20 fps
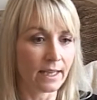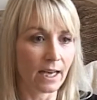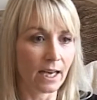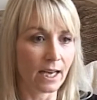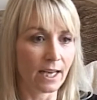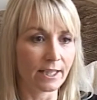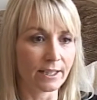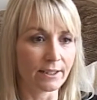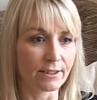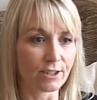
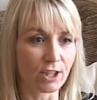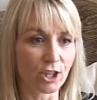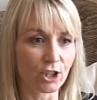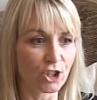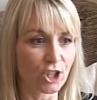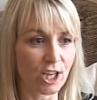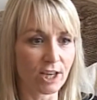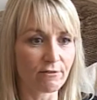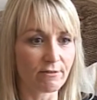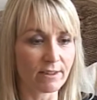and I
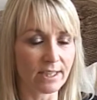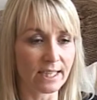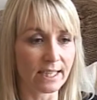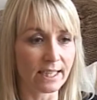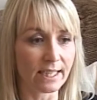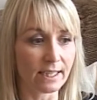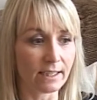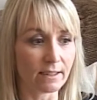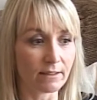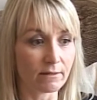
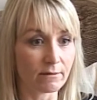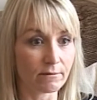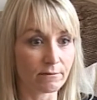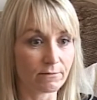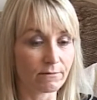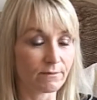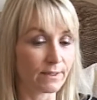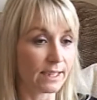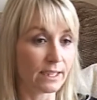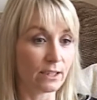generally
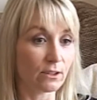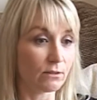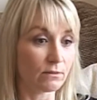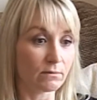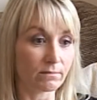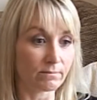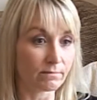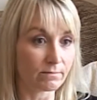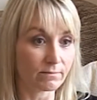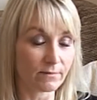
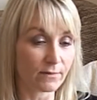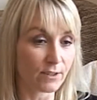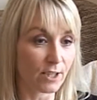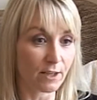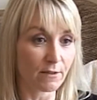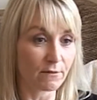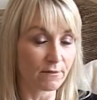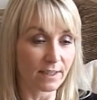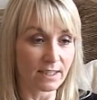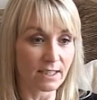feel, you
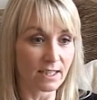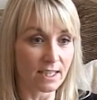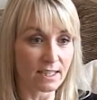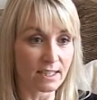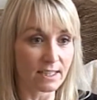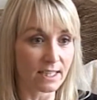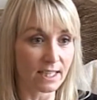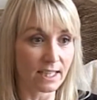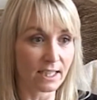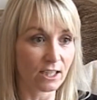know,
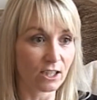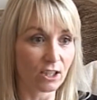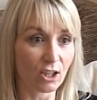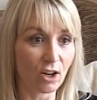fantastic.